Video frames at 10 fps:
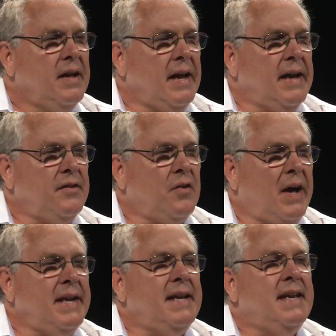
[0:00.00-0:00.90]
And so
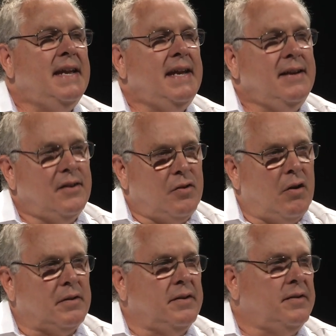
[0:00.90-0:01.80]
I didn't need to
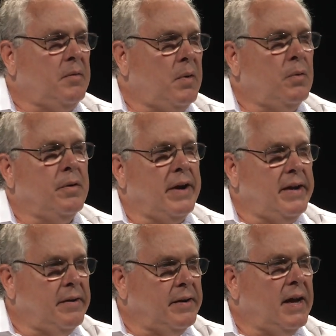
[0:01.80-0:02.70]
talk to some old
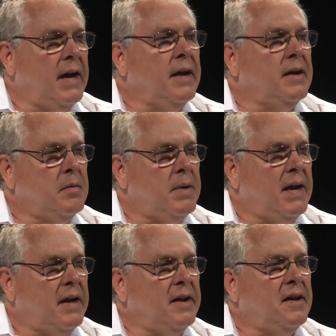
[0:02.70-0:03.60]
gray-haired guy
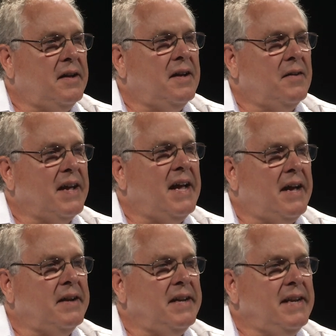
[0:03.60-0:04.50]
about,
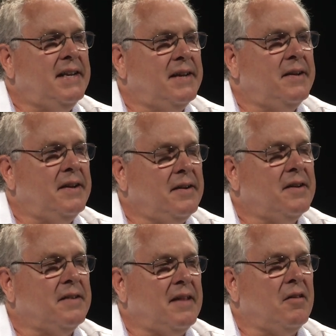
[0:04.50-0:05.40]
how did he do it,
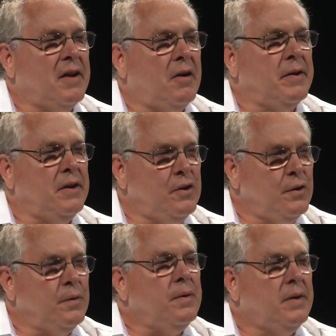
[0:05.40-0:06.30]
because I thought I already knew.